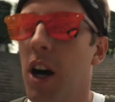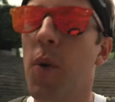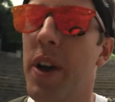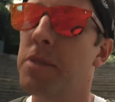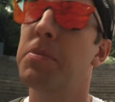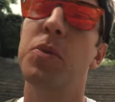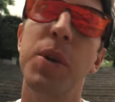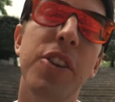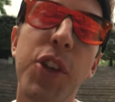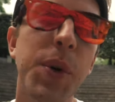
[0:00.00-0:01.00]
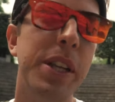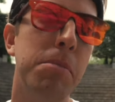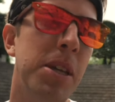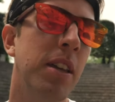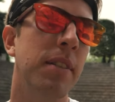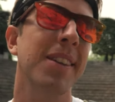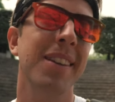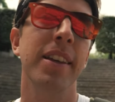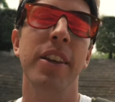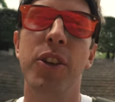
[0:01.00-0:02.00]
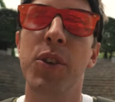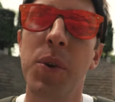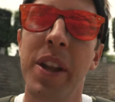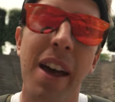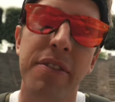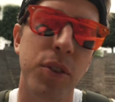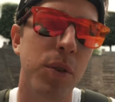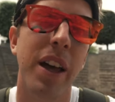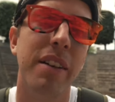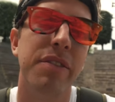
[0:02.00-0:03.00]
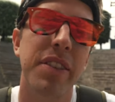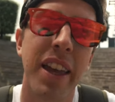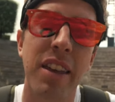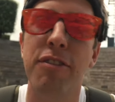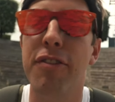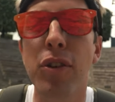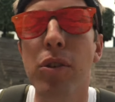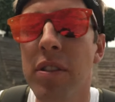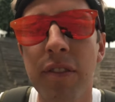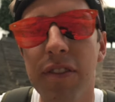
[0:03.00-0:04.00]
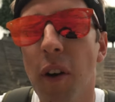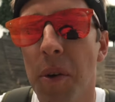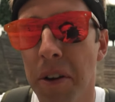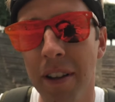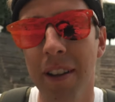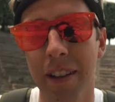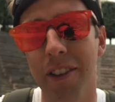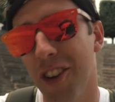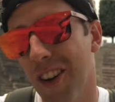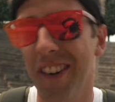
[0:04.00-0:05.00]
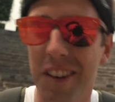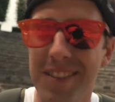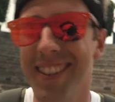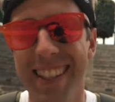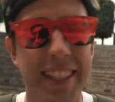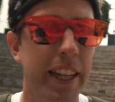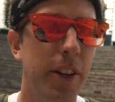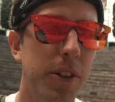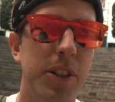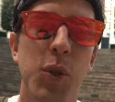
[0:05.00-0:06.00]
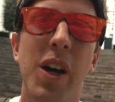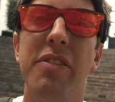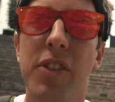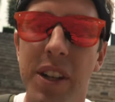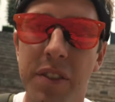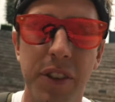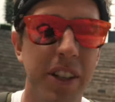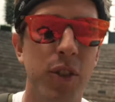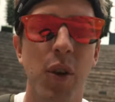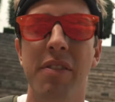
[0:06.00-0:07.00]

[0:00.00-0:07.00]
Oh, and between you and me, you don't have to have a fruit phone, you know, in order to have great footage.